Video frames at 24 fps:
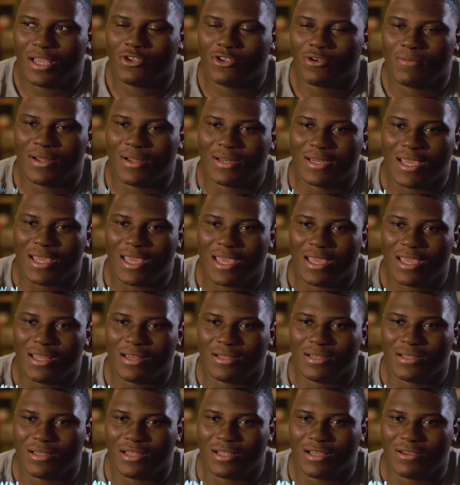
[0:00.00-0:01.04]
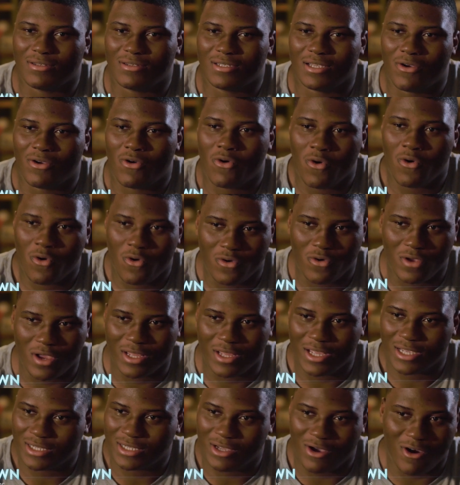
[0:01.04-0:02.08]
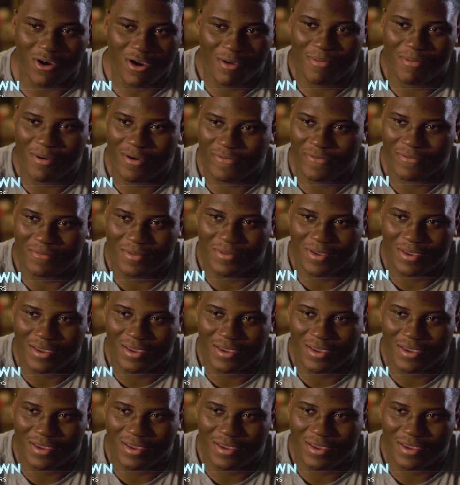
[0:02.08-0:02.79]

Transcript: told my dad, and I was like, hey, that's the hard part for me.